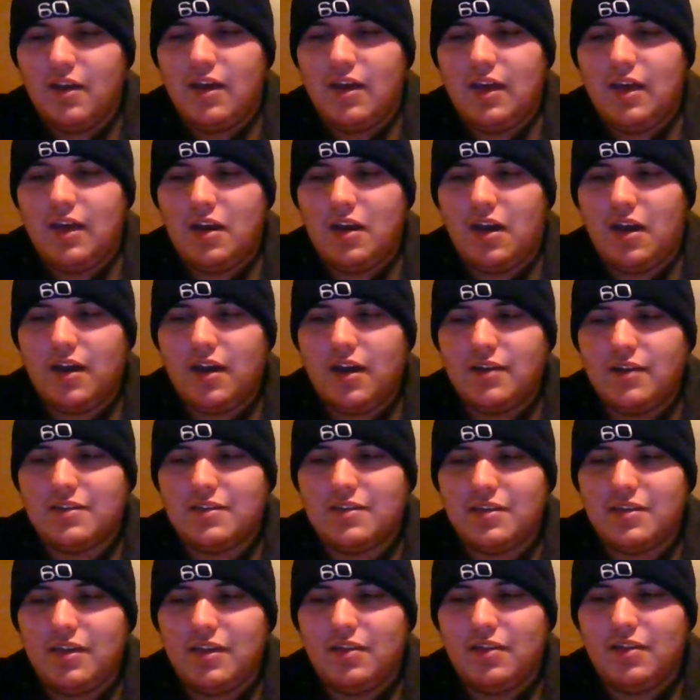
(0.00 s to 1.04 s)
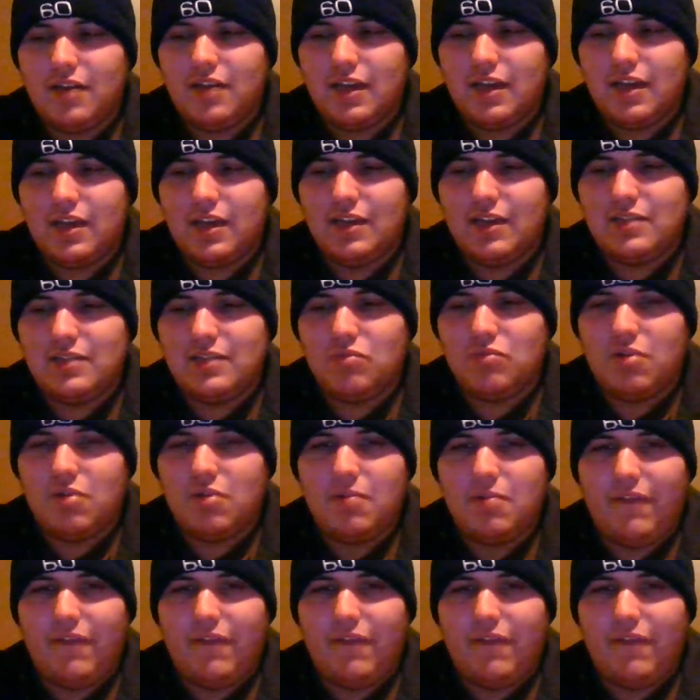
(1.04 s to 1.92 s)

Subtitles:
And honestly, like it's one of my